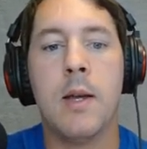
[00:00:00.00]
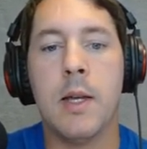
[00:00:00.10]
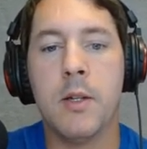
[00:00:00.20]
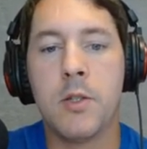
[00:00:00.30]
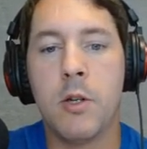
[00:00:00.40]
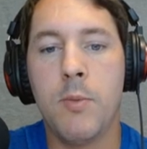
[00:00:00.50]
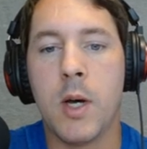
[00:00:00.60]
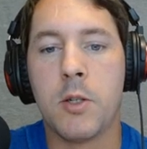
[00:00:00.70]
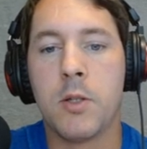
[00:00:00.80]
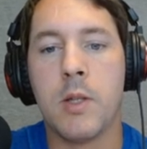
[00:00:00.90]

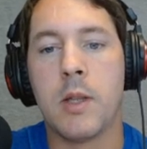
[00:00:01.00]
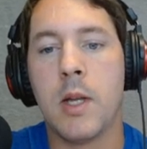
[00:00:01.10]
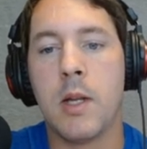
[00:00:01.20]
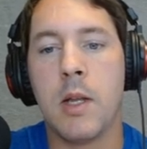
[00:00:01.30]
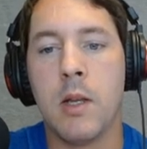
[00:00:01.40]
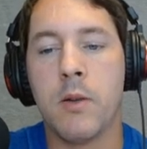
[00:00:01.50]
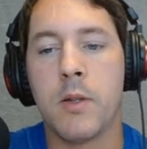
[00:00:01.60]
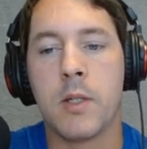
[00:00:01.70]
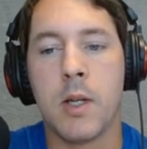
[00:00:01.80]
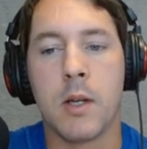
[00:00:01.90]
insomuch that they did heal
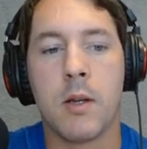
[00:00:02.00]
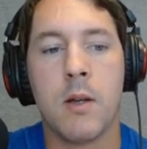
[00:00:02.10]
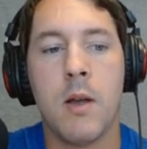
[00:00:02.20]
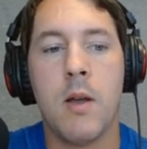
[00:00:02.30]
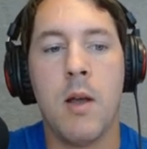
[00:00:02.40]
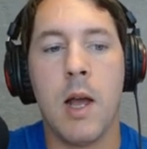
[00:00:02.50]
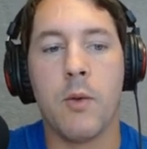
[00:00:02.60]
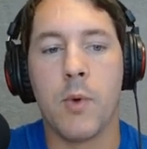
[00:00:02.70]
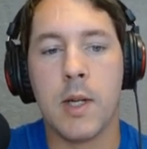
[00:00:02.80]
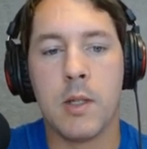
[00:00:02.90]
the sick,
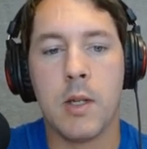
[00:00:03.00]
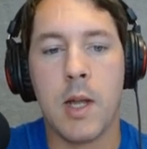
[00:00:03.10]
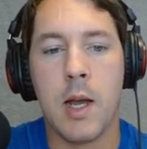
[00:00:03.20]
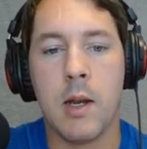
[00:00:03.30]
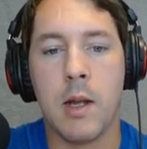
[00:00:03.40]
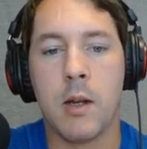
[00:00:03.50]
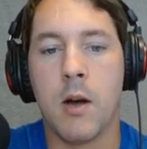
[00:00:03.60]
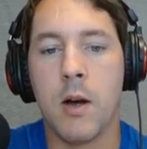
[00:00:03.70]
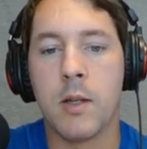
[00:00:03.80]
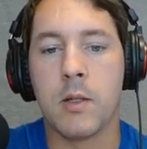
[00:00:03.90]
and raise the dead, and
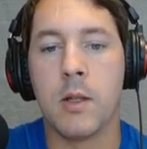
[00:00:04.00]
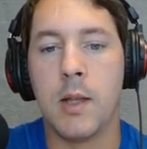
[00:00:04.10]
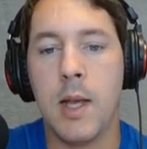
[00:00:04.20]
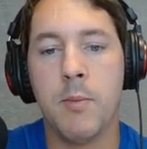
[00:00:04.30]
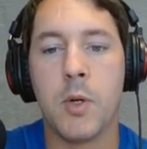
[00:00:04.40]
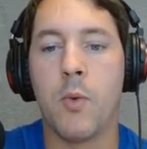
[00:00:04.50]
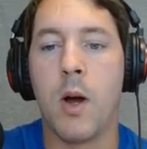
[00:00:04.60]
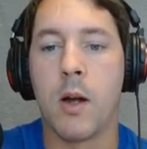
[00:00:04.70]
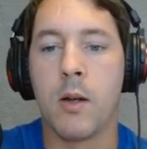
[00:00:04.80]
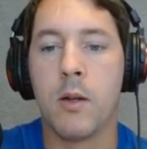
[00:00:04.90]
cause the lame to
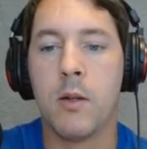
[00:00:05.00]
walk,